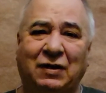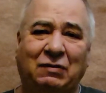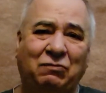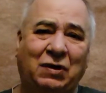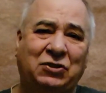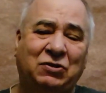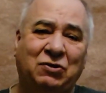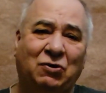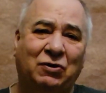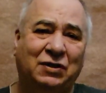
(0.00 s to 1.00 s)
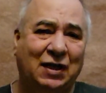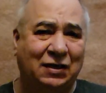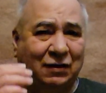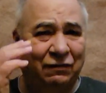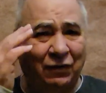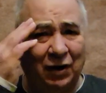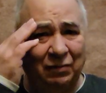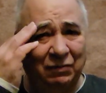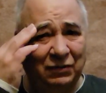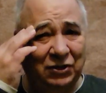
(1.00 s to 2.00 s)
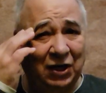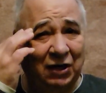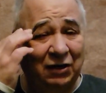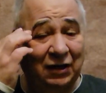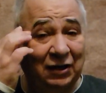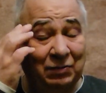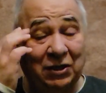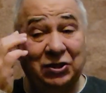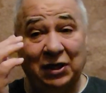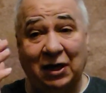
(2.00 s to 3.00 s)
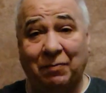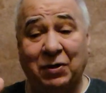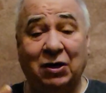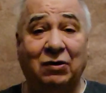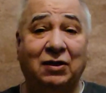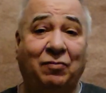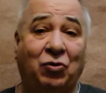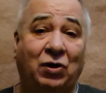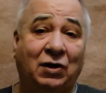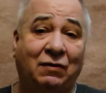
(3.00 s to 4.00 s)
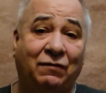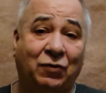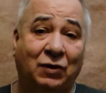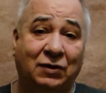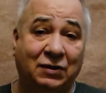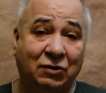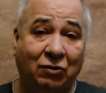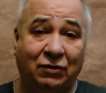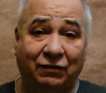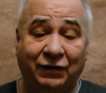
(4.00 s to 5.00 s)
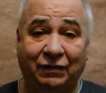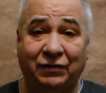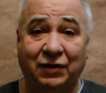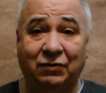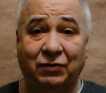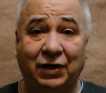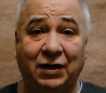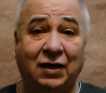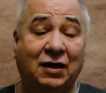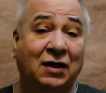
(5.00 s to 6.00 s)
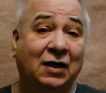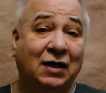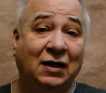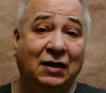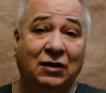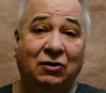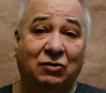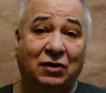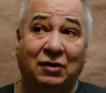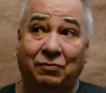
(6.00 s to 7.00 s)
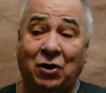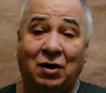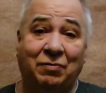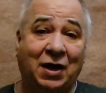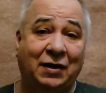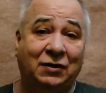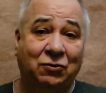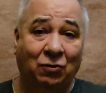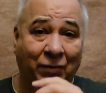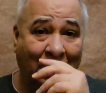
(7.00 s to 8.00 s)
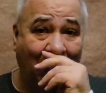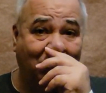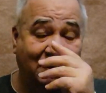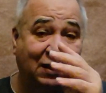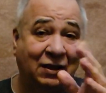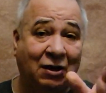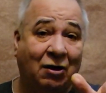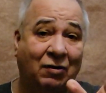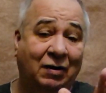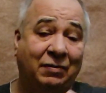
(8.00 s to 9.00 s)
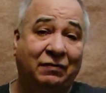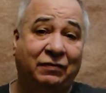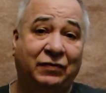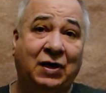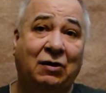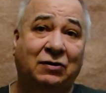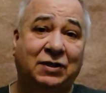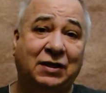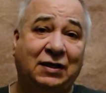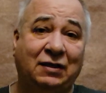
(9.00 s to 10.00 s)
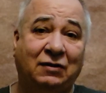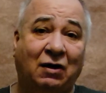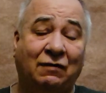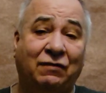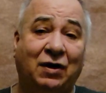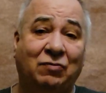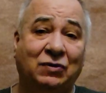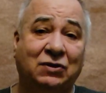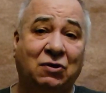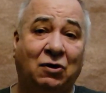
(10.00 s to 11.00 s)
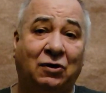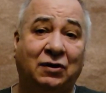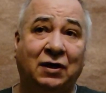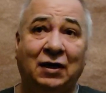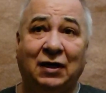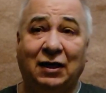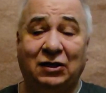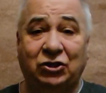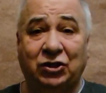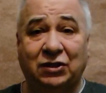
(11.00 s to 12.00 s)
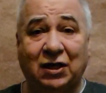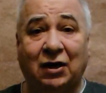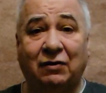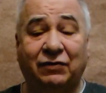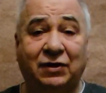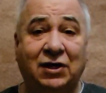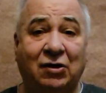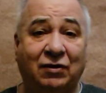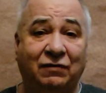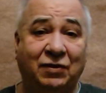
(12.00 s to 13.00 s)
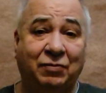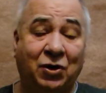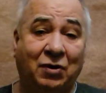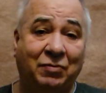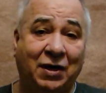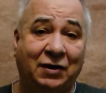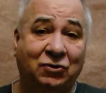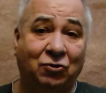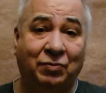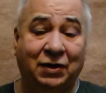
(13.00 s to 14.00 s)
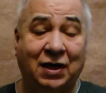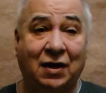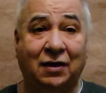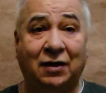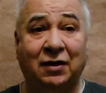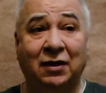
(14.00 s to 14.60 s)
what you notice as a farm child, especially up here in the boreal forest north of 53. The Paw, Manitoba. I was in the RM of Kelsey, our farm was called. It's just out of the town of the Paw, Manitoba, Canada.